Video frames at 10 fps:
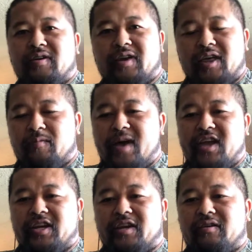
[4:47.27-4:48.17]
Now the
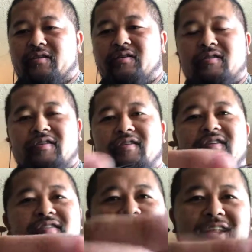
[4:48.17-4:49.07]
magic.
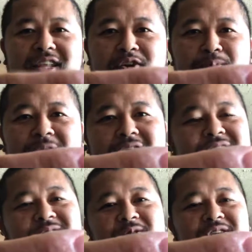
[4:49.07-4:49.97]
That little pin
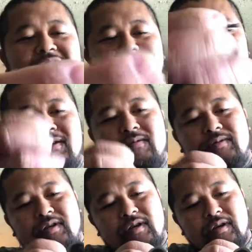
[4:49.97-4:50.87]
I told you not to
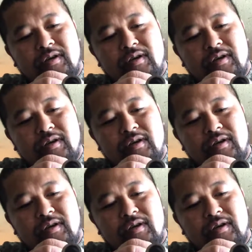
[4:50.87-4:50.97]
lose.